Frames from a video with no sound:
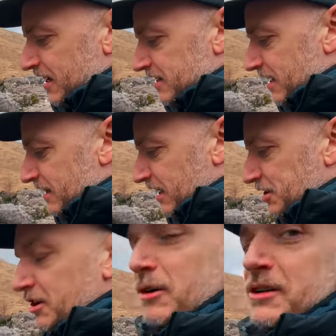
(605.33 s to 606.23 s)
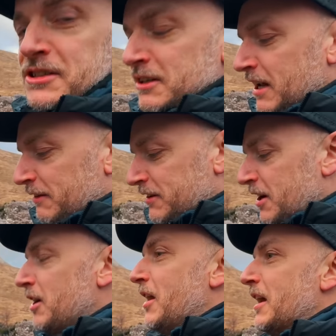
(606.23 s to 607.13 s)
It's like that show on a Sunday
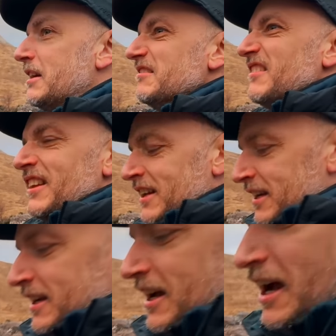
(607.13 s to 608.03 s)
afternoon. I'm going to walk into it.